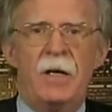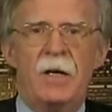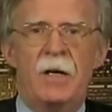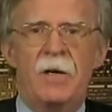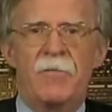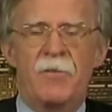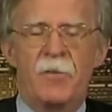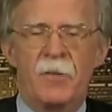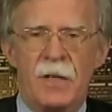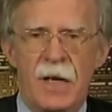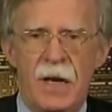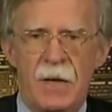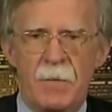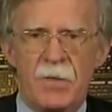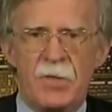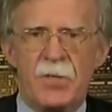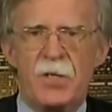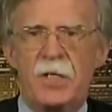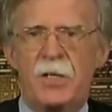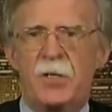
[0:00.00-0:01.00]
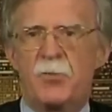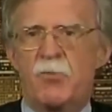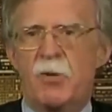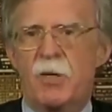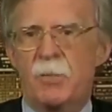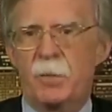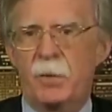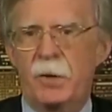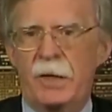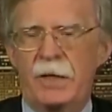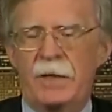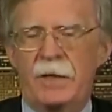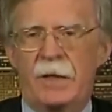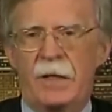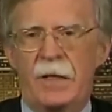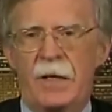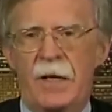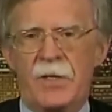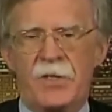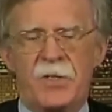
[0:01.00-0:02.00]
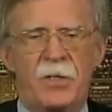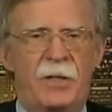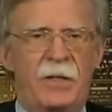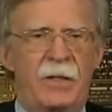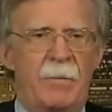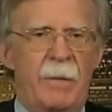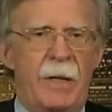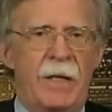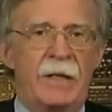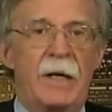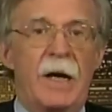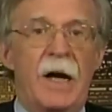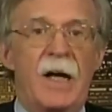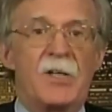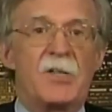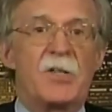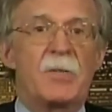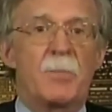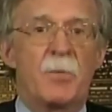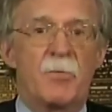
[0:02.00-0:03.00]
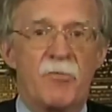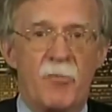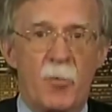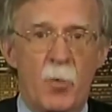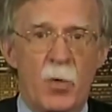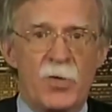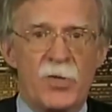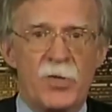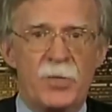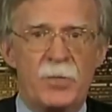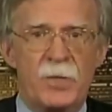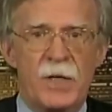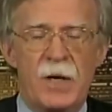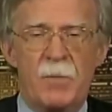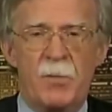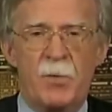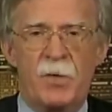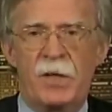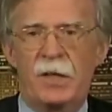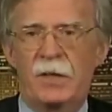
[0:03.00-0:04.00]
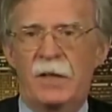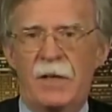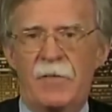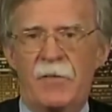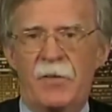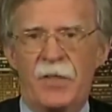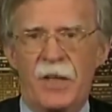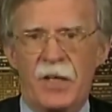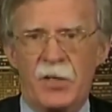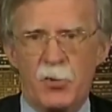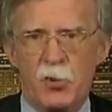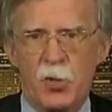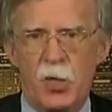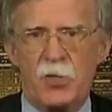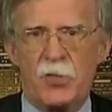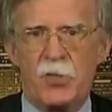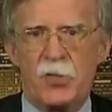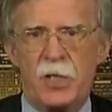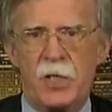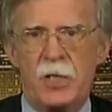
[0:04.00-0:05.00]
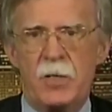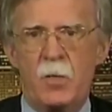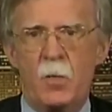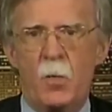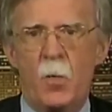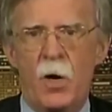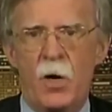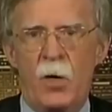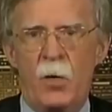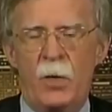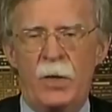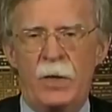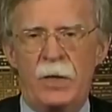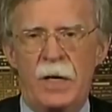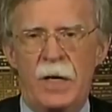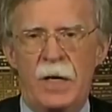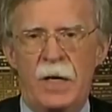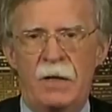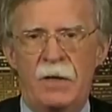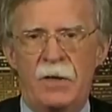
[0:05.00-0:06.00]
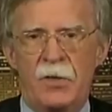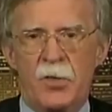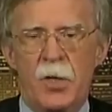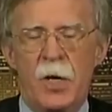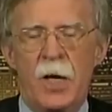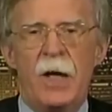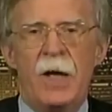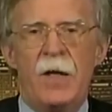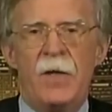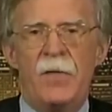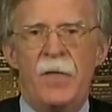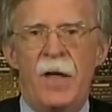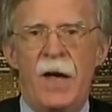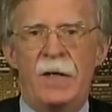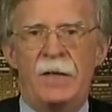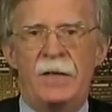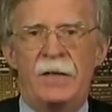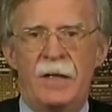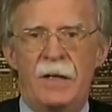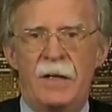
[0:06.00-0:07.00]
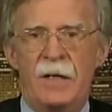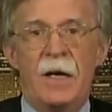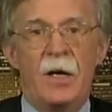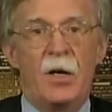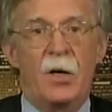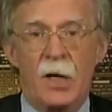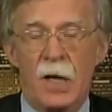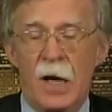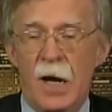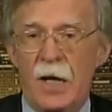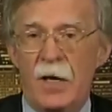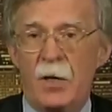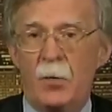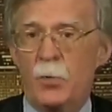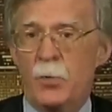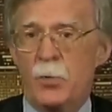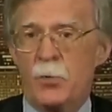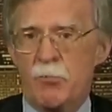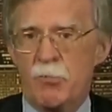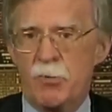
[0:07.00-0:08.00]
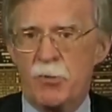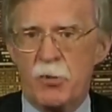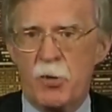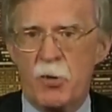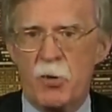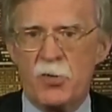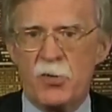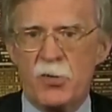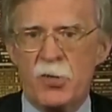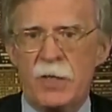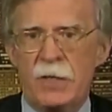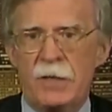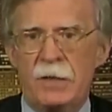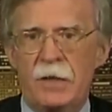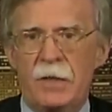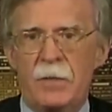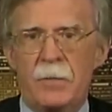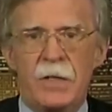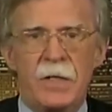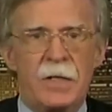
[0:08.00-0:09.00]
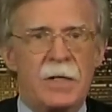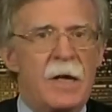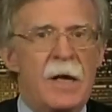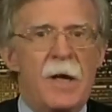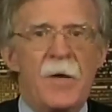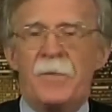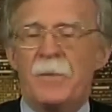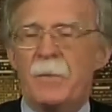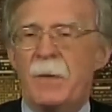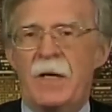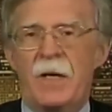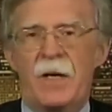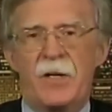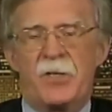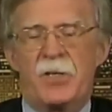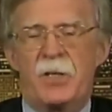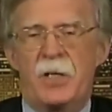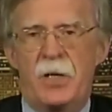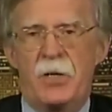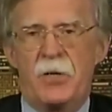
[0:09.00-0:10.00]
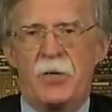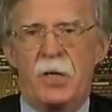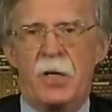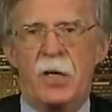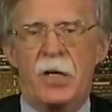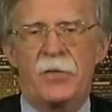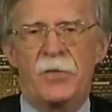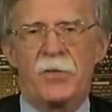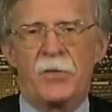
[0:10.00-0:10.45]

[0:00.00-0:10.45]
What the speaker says: for the embassy in Tripoli and the consulate in Benghazi before September the 11th. They just didn't want to acknowledge that al-Qaeda was resurgent in Libya, because it undercut the